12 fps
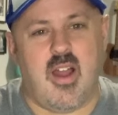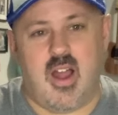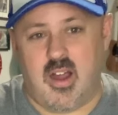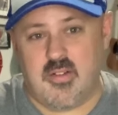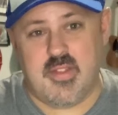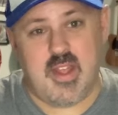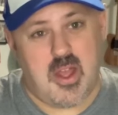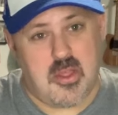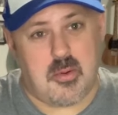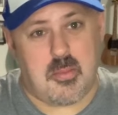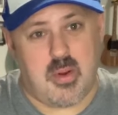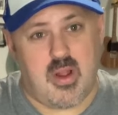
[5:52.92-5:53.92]
Of the other
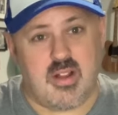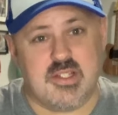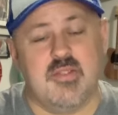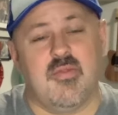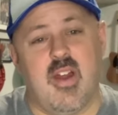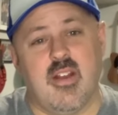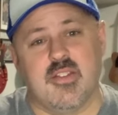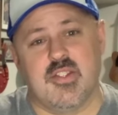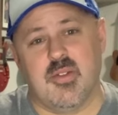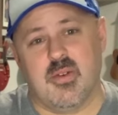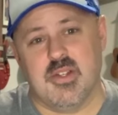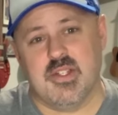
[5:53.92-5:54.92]
products that Vinyl
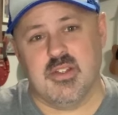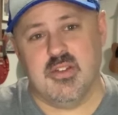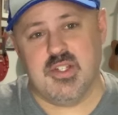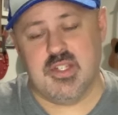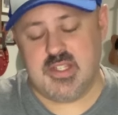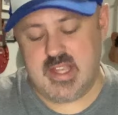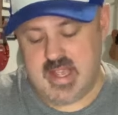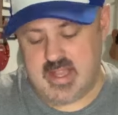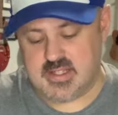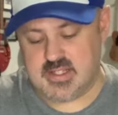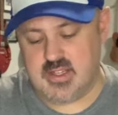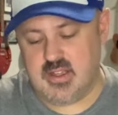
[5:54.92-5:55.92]
Storage Solutions
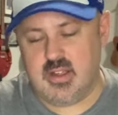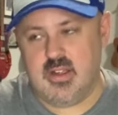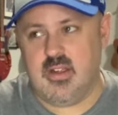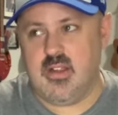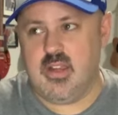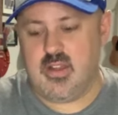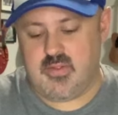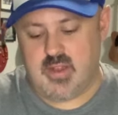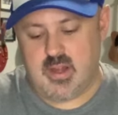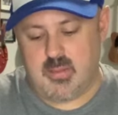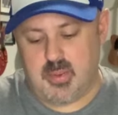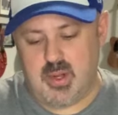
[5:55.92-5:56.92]
has, they've
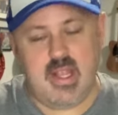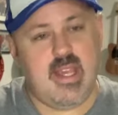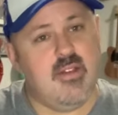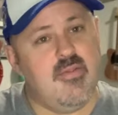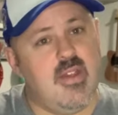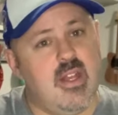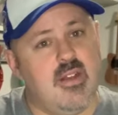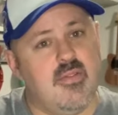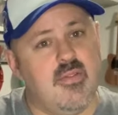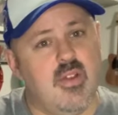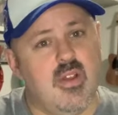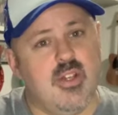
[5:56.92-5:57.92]
got a pretty
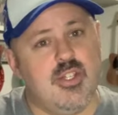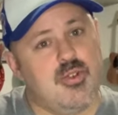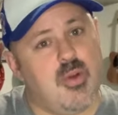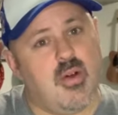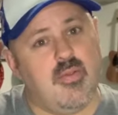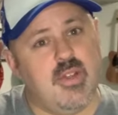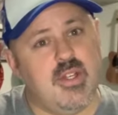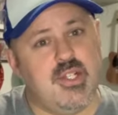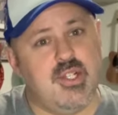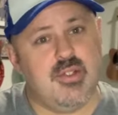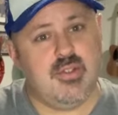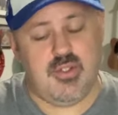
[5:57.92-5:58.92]
innovative
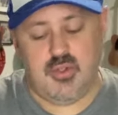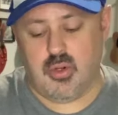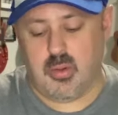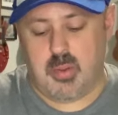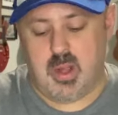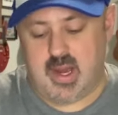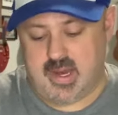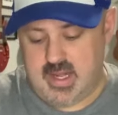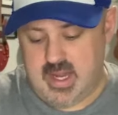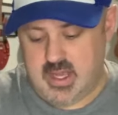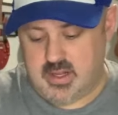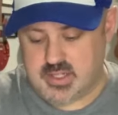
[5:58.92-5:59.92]
12-inch dual pocket
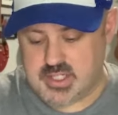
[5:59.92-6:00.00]
outer